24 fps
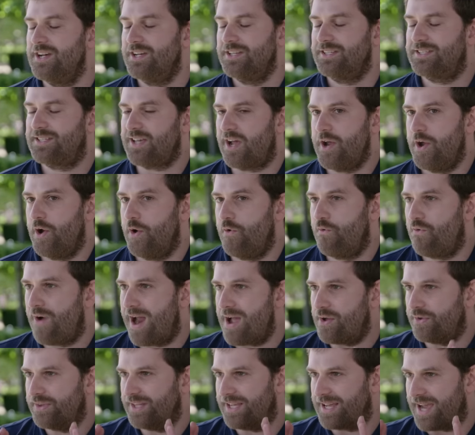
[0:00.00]
So
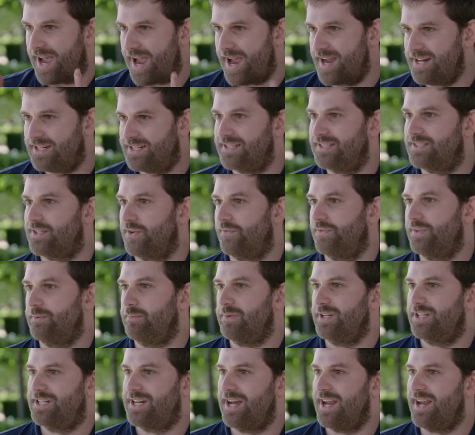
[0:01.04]
around the edges of the
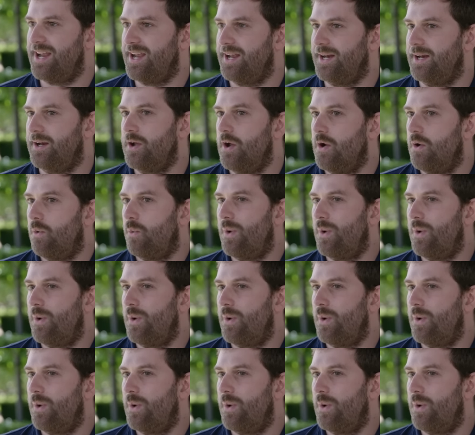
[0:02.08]
machine,